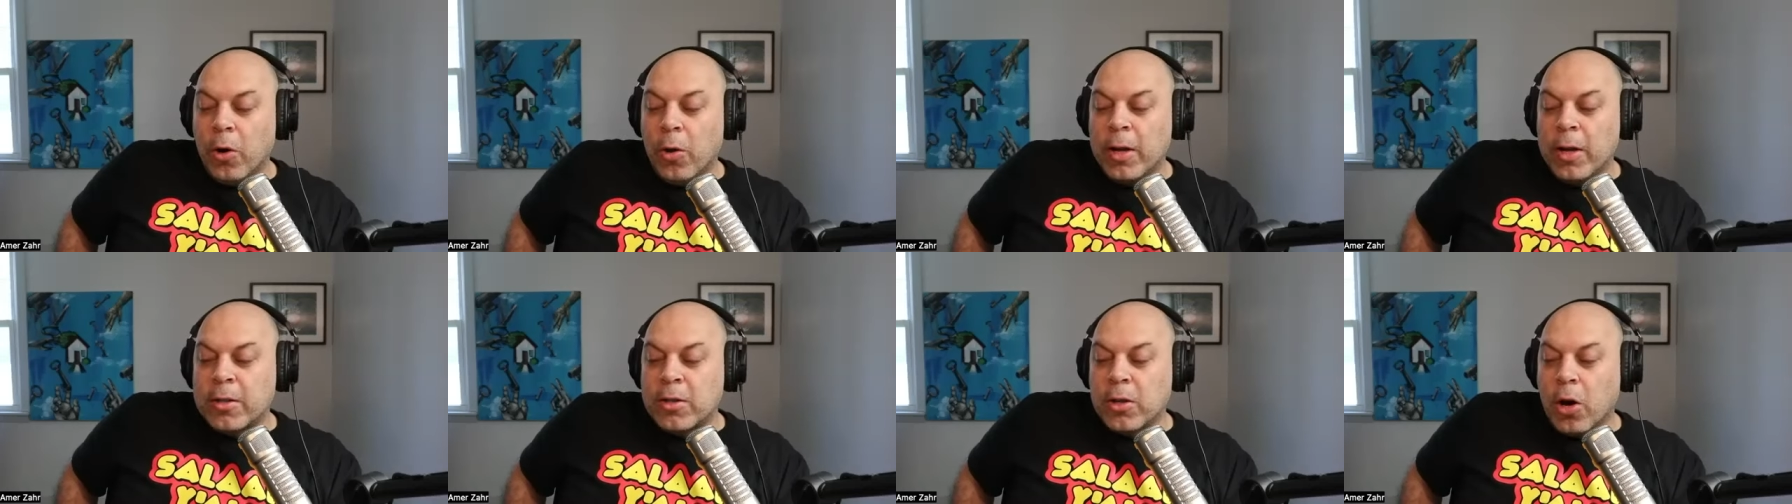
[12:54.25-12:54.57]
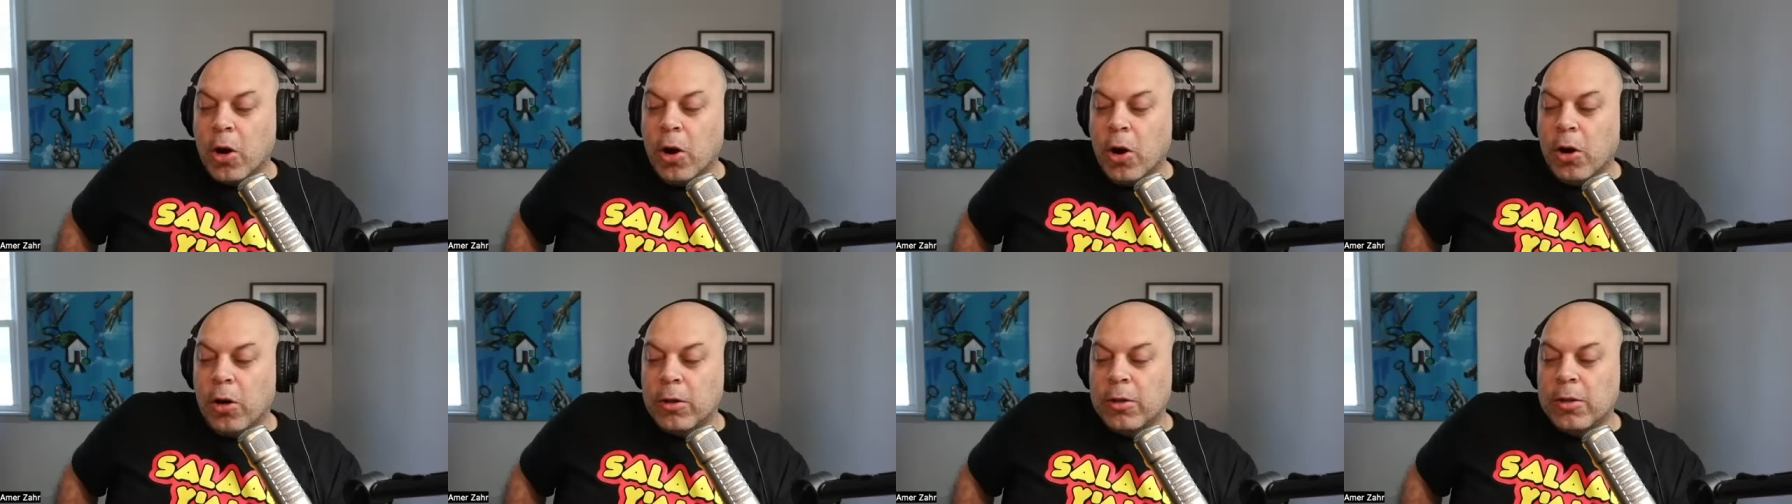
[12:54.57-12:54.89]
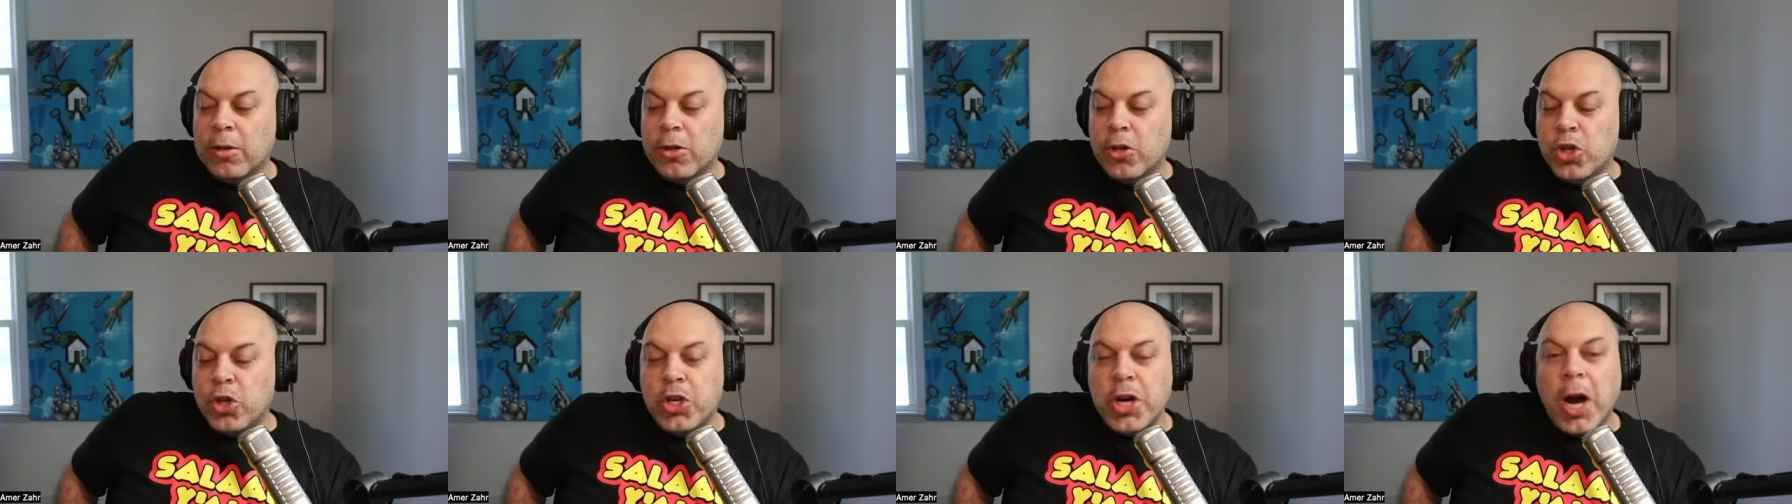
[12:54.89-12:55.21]
it's
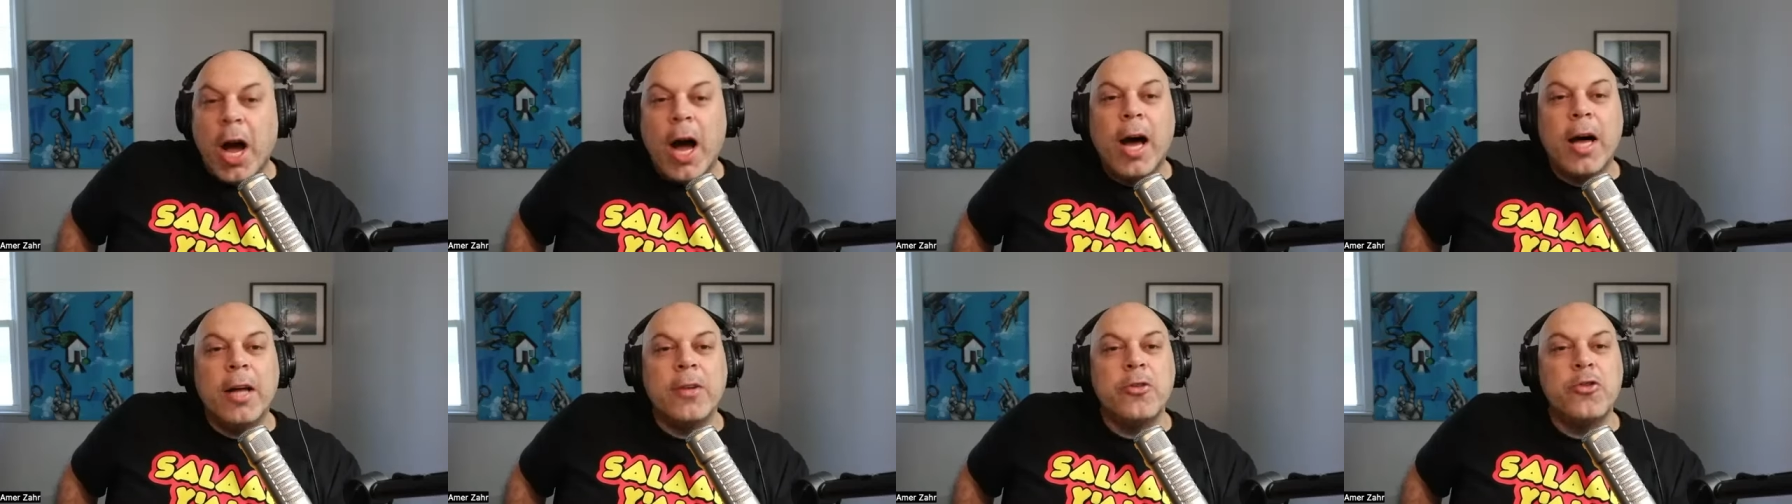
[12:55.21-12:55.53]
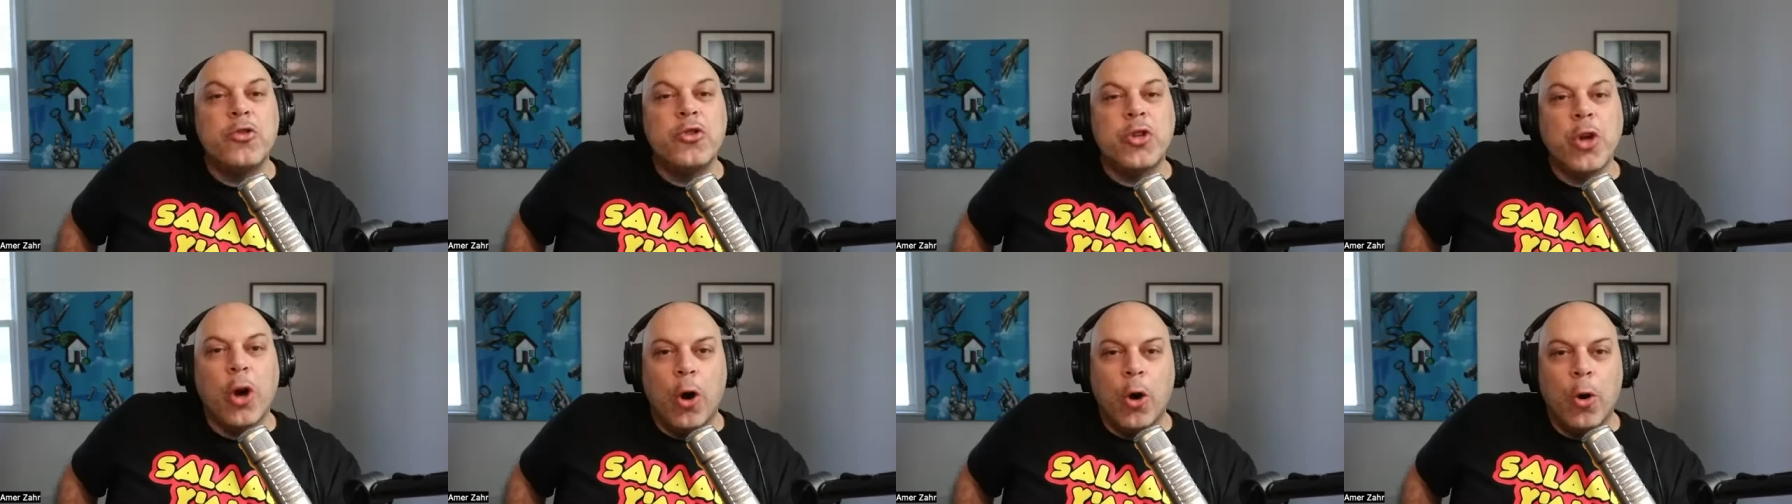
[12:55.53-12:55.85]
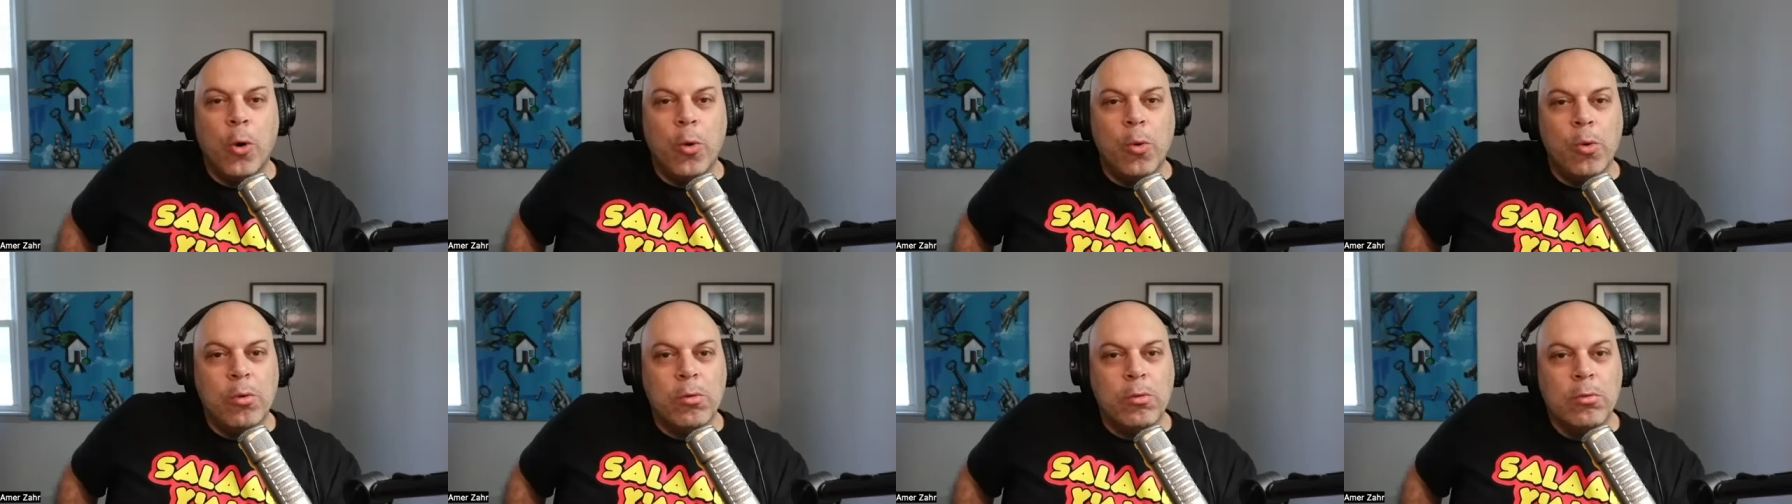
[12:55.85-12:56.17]
called John
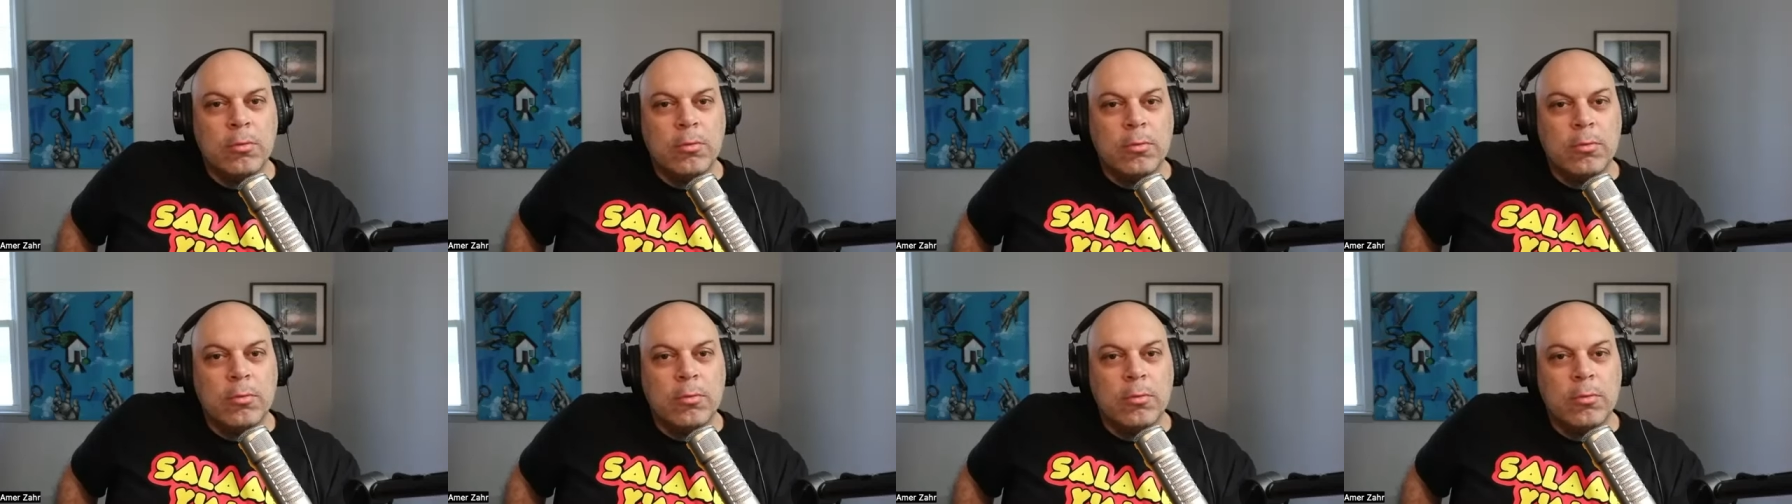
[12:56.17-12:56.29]
Doe.